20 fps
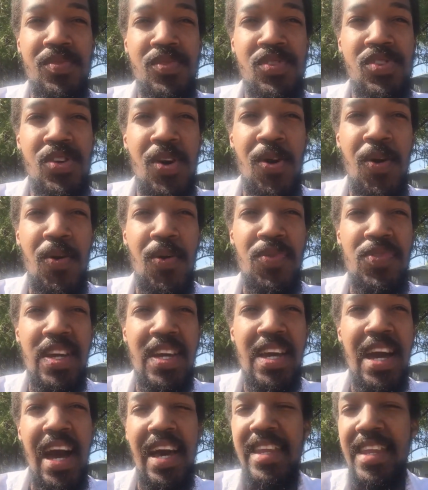So the
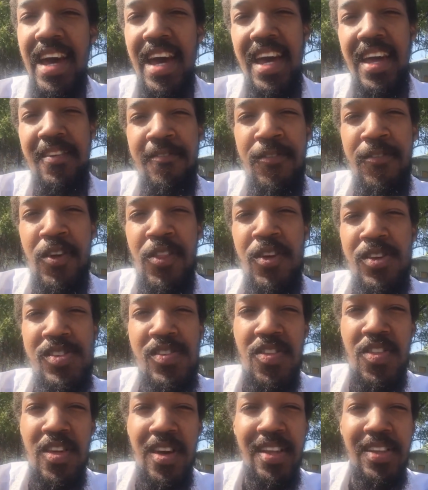God diet, for those
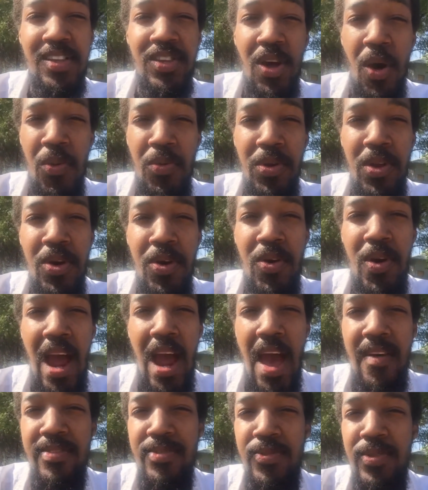of you that don't know or
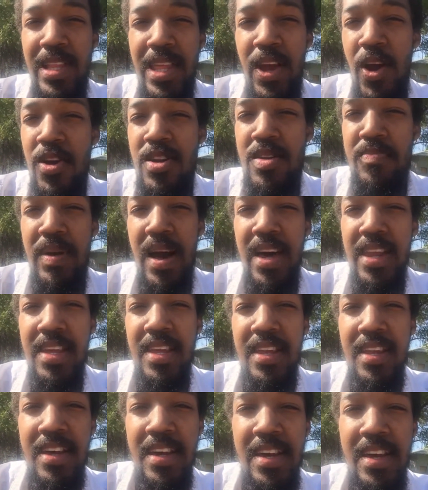haven't really heard about
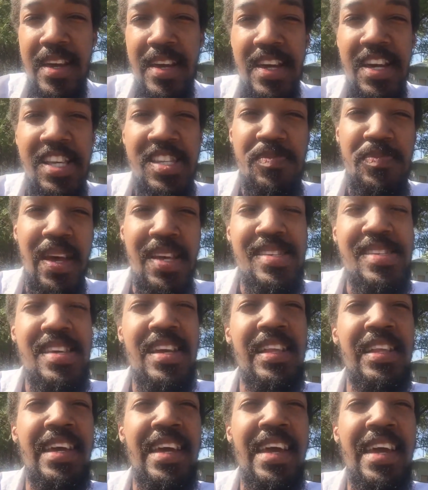it, is
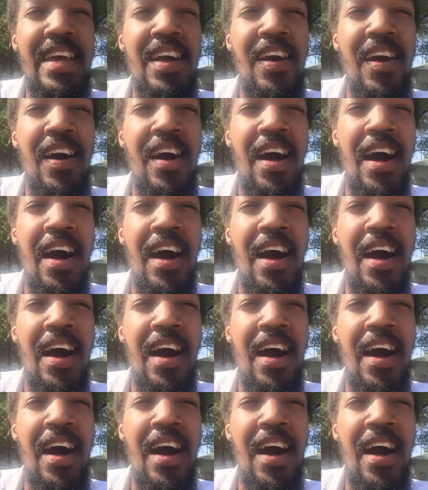basically